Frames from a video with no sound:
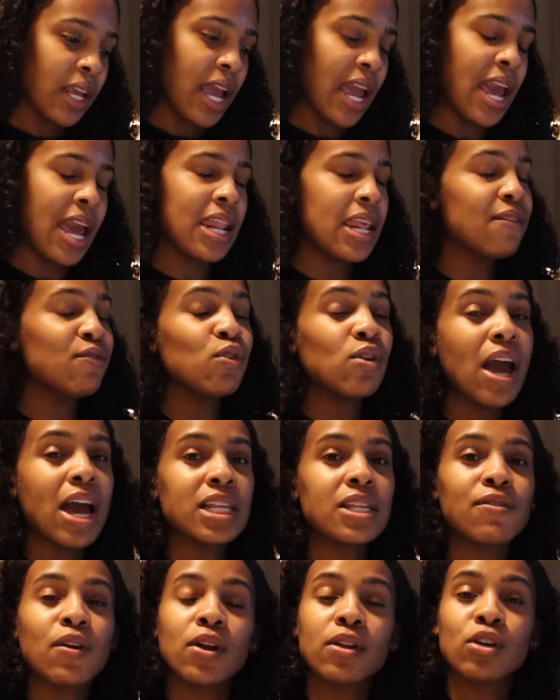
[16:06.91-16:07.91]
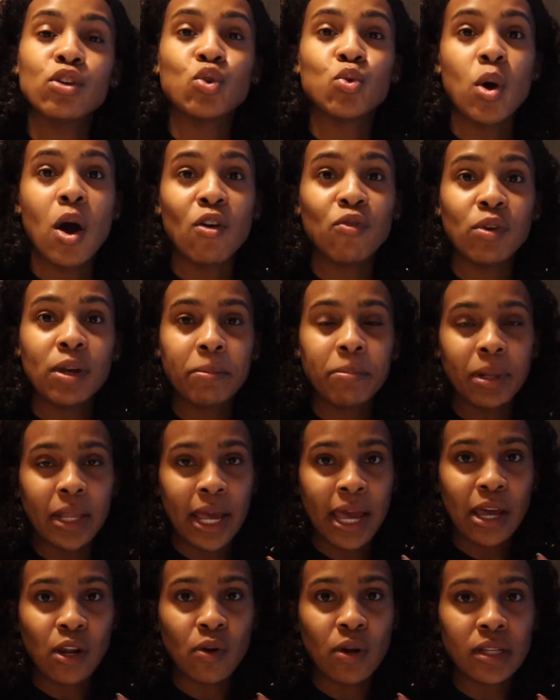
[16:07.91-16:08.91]
And if you guys have heard the twelve week
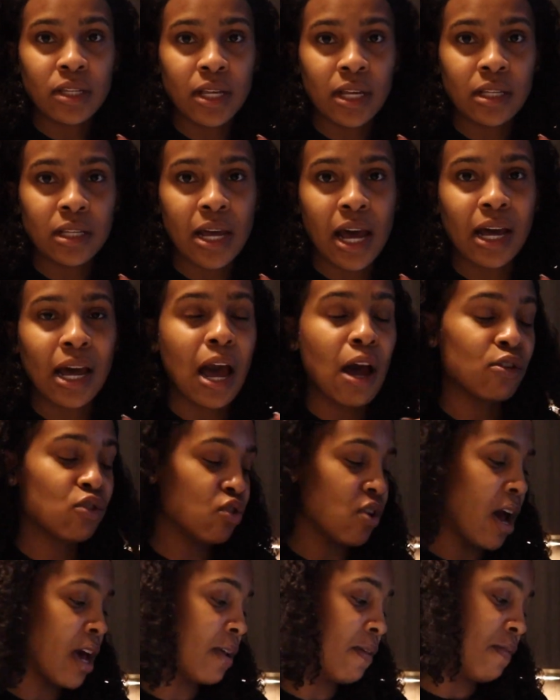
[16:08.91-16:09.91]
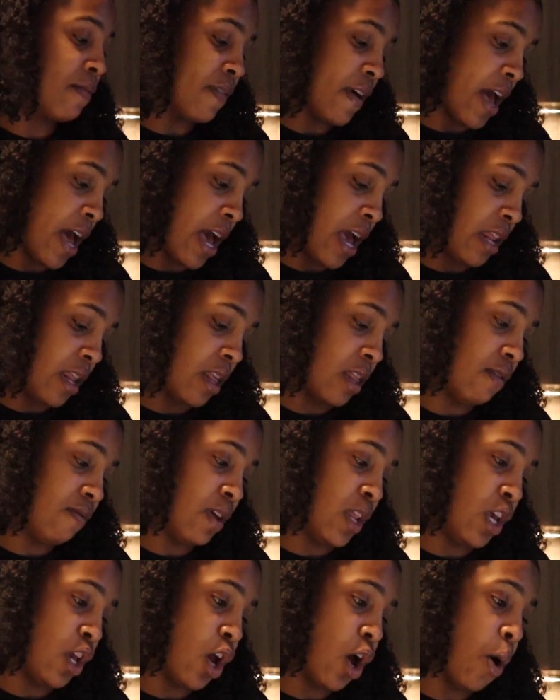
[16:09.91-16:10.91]
plan on TikTok, I'll try to find the
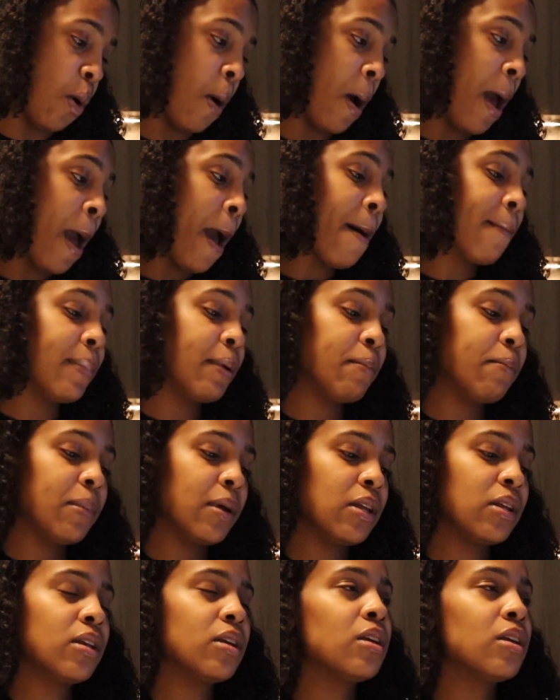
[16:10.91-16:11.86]
video. But